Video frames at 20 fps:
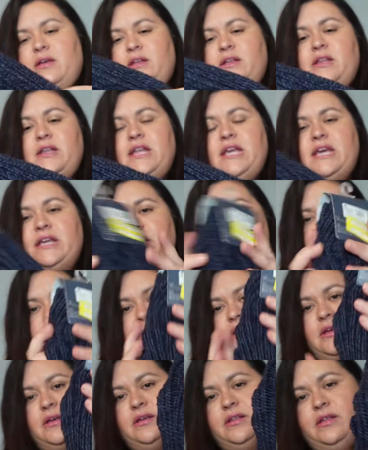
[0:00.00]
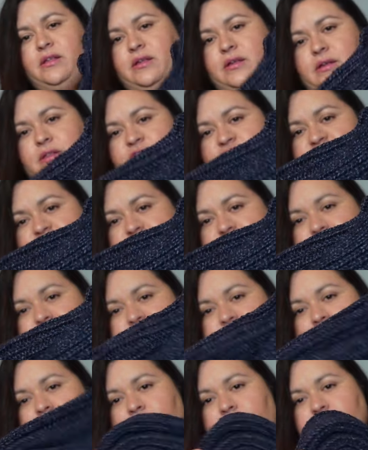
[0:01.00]
knit thick
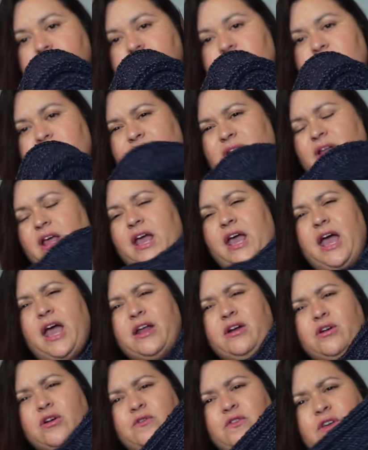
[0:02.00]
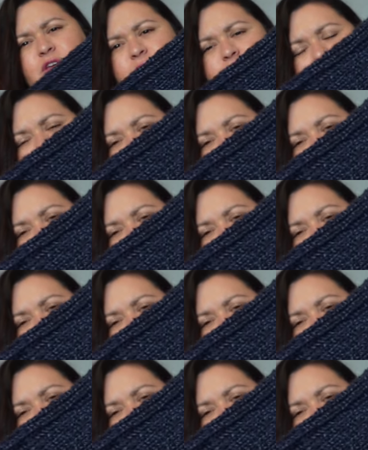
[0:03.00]
socks. And I don't know if you could